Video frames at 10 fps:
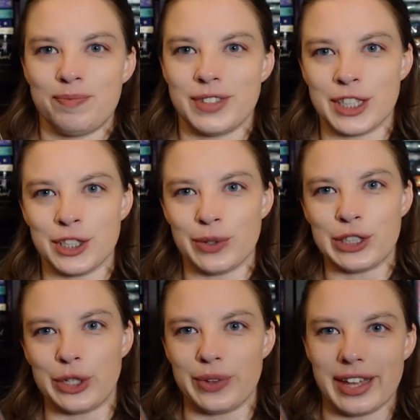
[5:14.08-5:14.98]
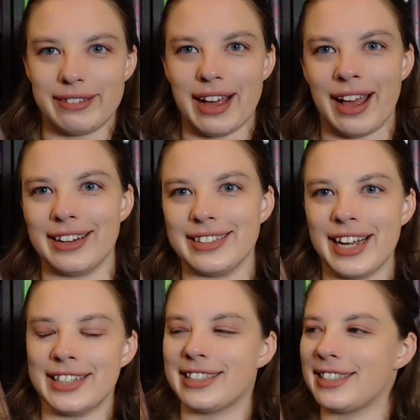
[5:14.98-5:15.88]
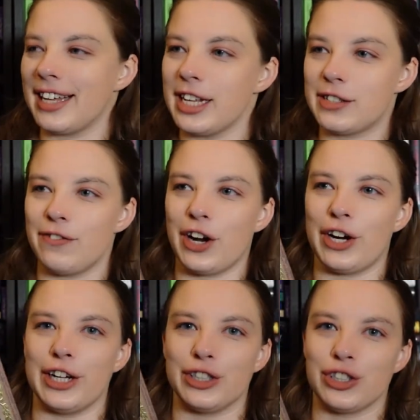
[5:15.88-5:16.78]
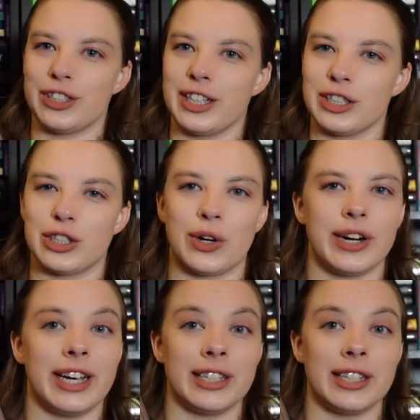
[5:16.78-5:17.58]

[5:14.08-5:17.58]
doesn't know what to do with it. And it's a very interesting story.